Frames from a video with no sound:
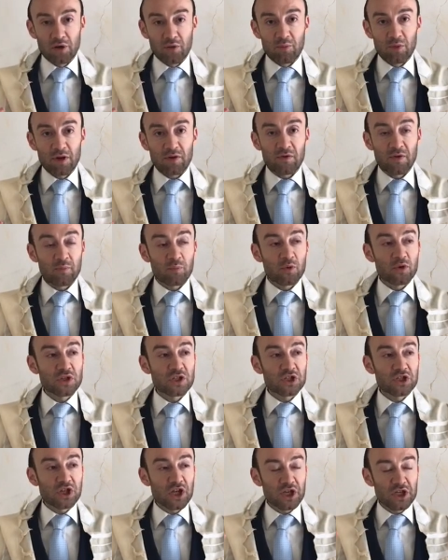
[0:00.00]
But if a
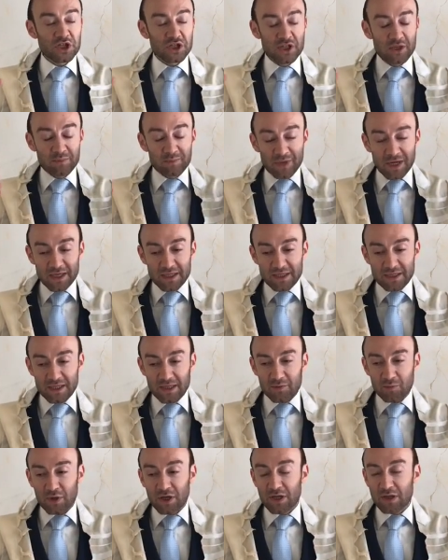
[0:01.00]
person changes the
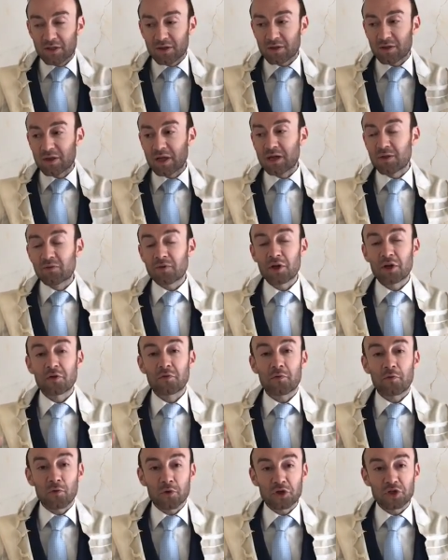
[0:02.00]
mindset, well, I'm very
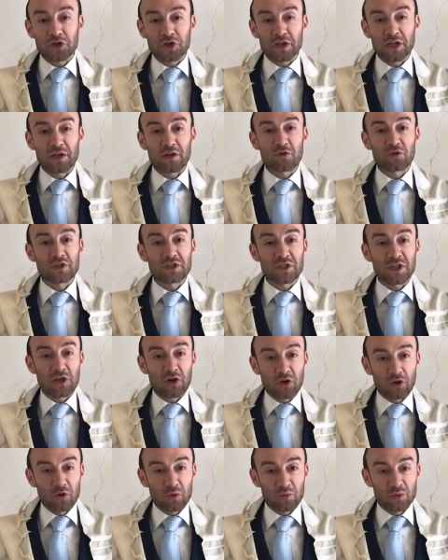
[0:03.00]
fortunate I could stay
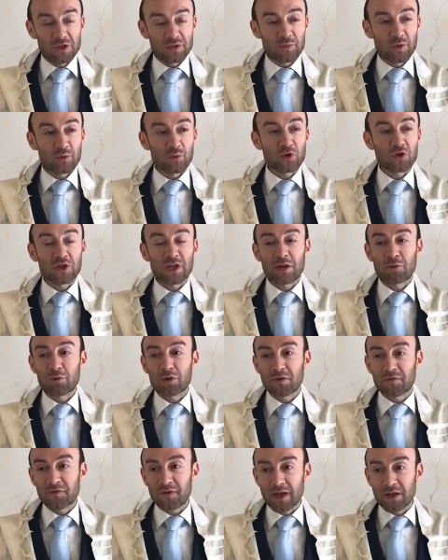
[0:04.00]
home, spend more time
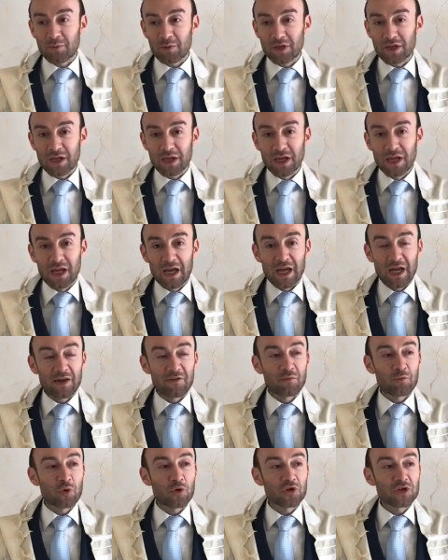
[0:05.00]
with the family,
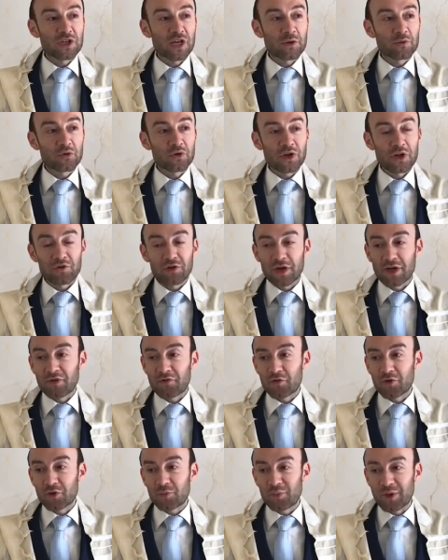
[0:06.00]
have more time to get ready
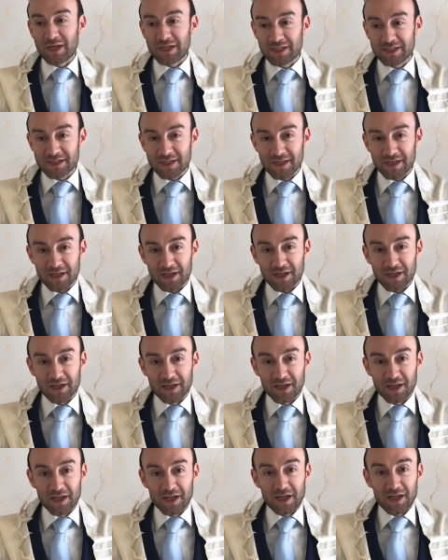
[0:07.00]
for the Pesach.
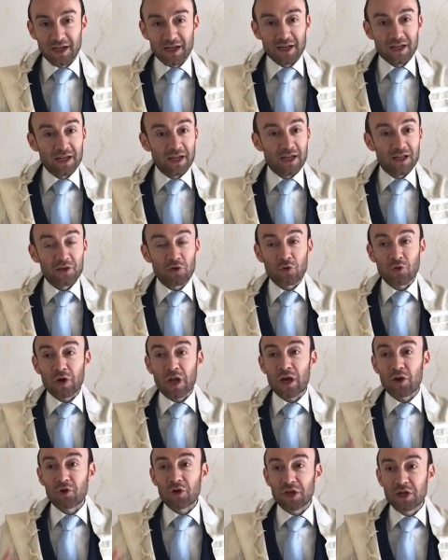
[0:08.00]

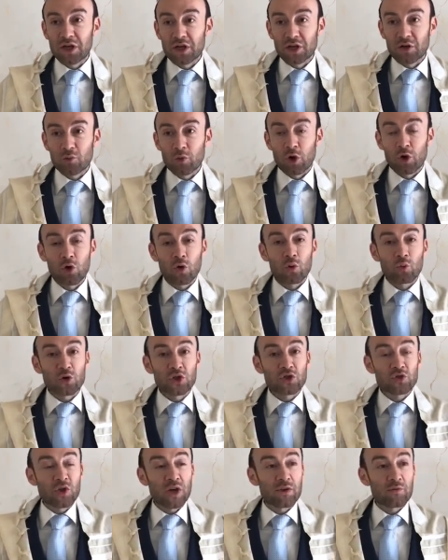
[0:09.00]
Throughout a year, we all
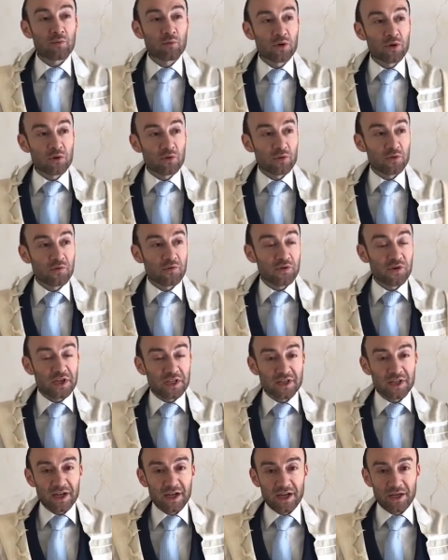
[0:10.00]
wish to have free
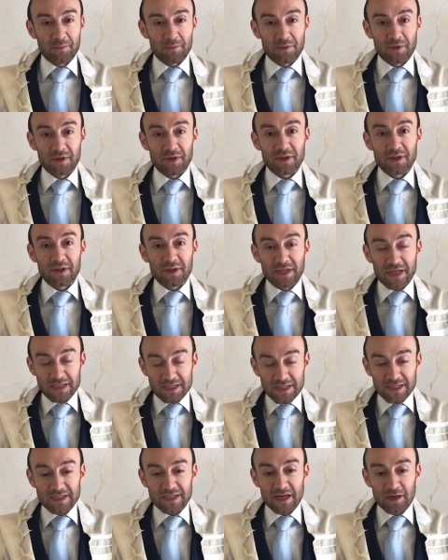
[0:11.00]
time.
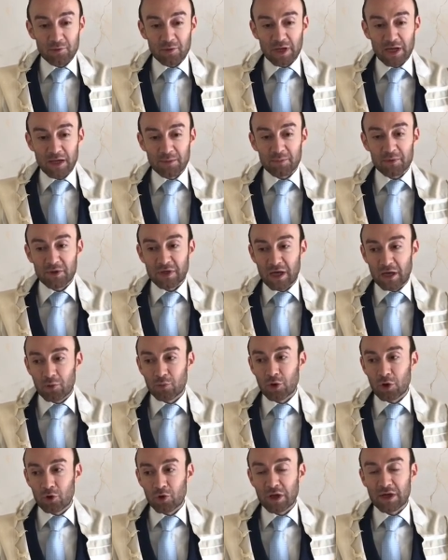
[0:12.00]
That's exactly what happened.
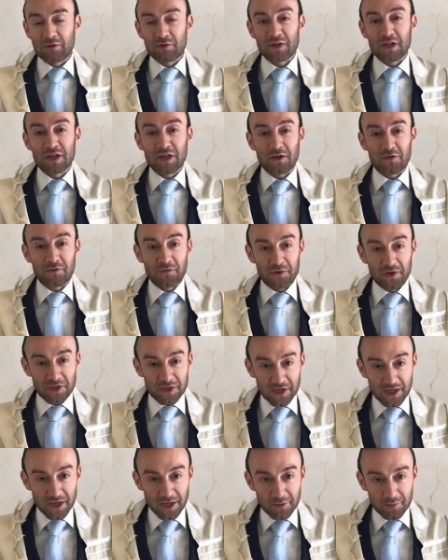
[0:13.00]
Now we all have a lot of free
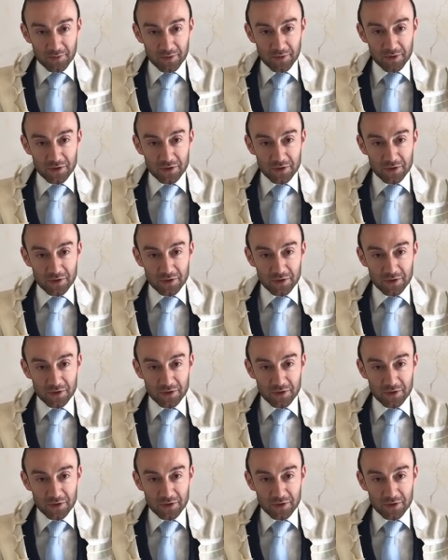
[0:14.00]
time.